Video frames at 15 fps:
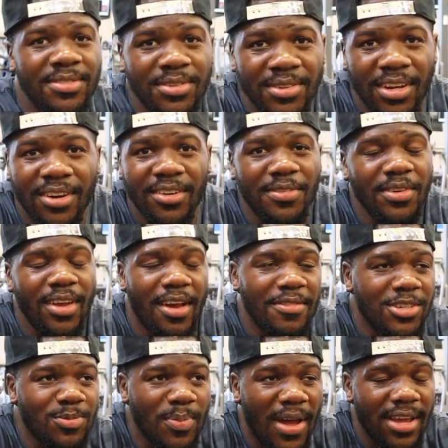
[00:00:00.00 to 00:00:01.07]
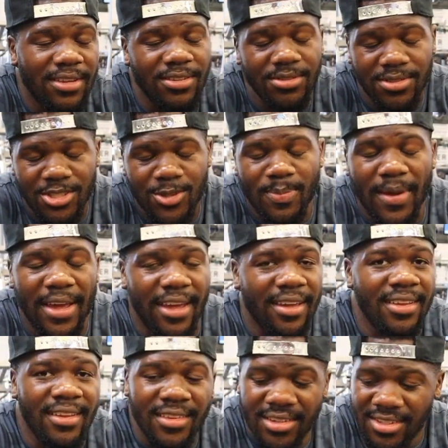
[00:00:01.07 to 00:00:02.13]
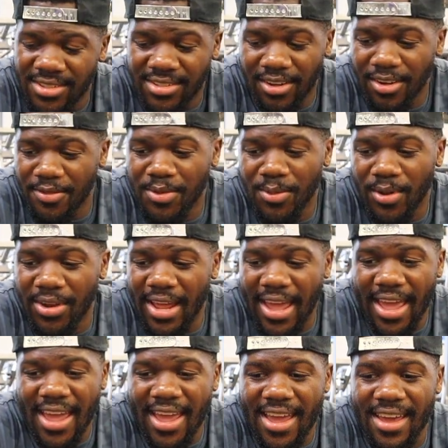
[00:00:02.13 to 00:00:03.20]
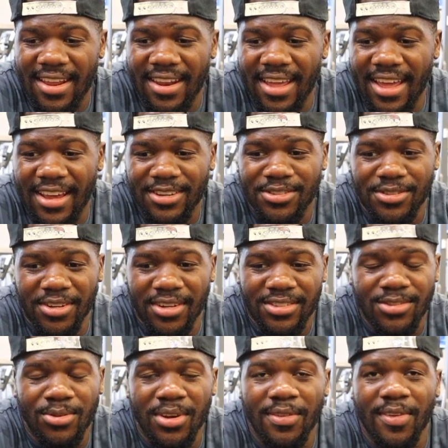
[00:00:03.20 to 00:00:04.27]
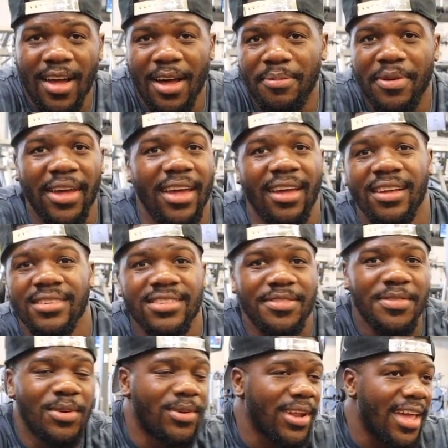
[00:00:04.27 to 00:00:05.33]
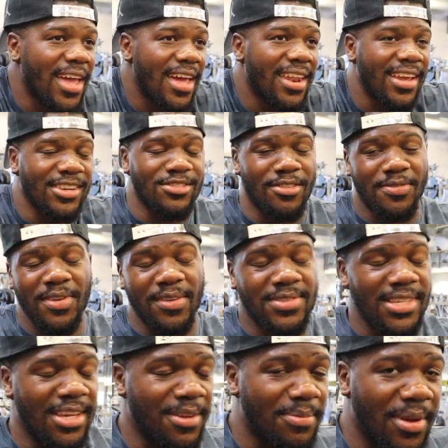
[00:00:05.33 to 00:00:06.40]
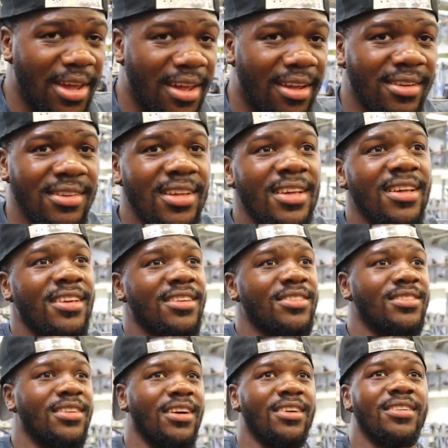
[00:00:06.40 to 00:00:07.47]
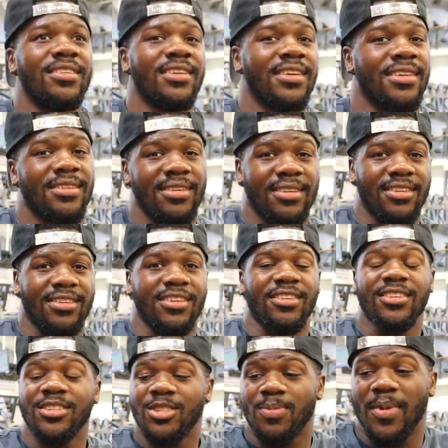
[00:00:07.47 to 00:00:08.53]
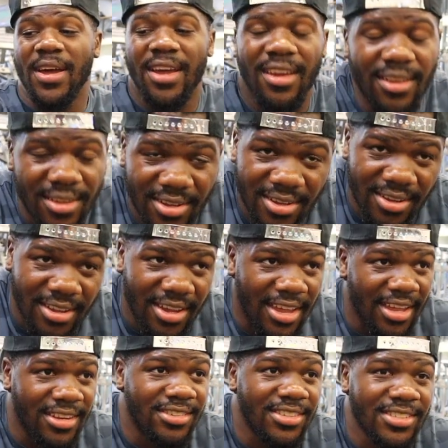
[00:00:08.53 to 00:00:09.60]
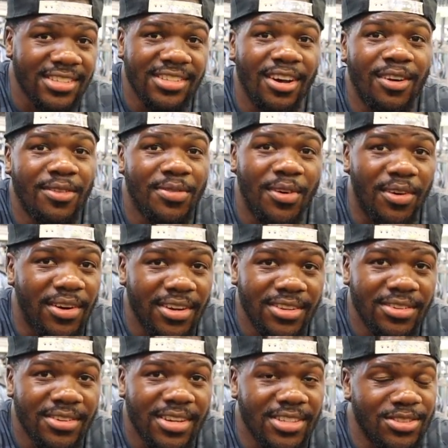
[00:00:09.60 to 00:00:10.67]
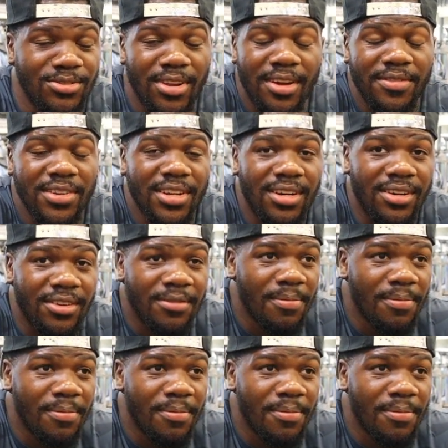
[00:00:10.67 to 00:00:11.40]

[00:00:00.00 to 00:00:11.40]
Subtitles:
You know, if you have a spot, use the spot. So if you want to add an extra 25 pounds, if you want to add an extra 15 pounds, you know, get a spot and just go for it, because you never know.